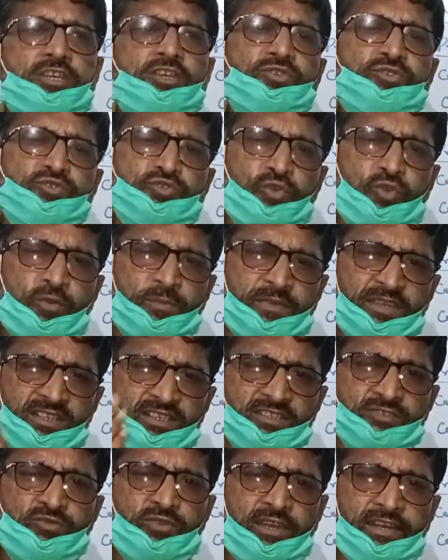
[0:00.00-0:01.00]
So
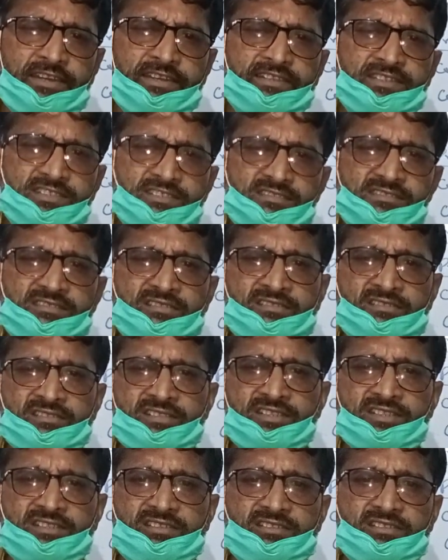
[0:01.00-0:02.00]
many qualities are
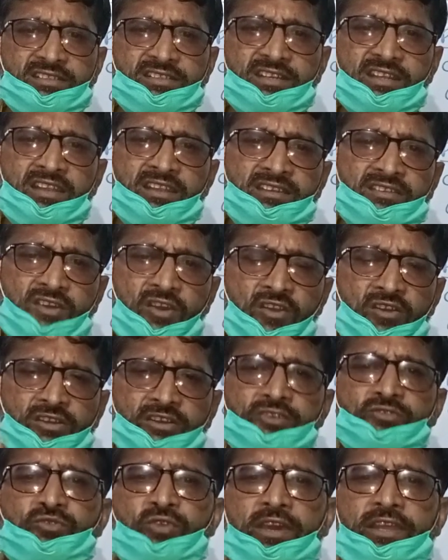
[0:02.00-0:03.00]
there, and
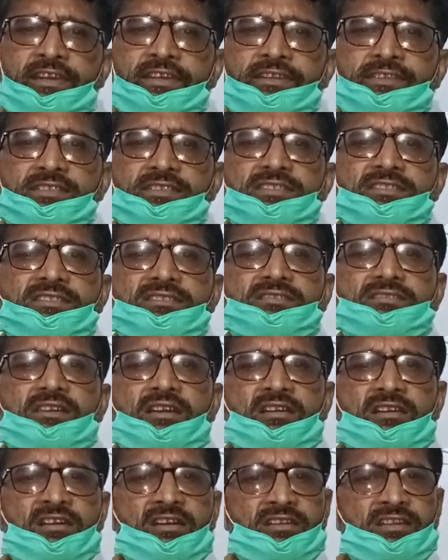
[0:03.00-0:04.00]
all qualities
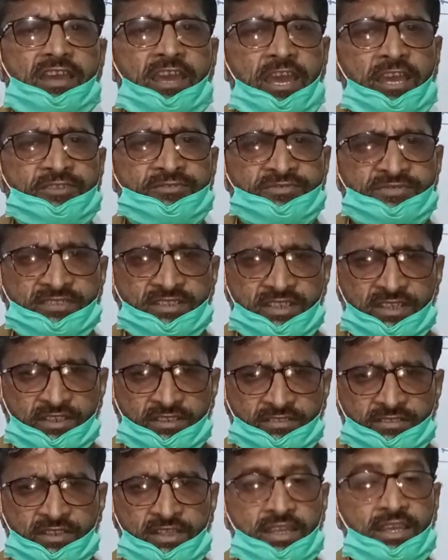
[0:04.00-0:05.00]
are
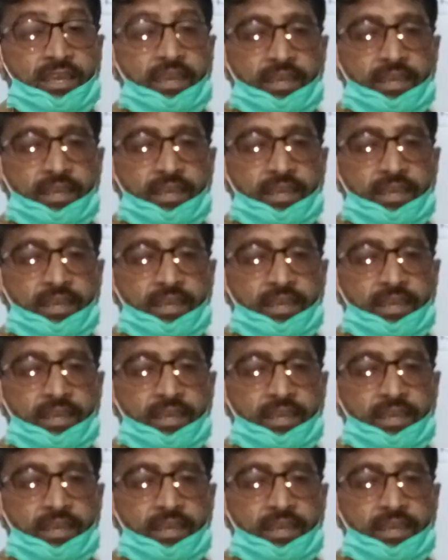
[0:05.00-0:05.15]
abstract,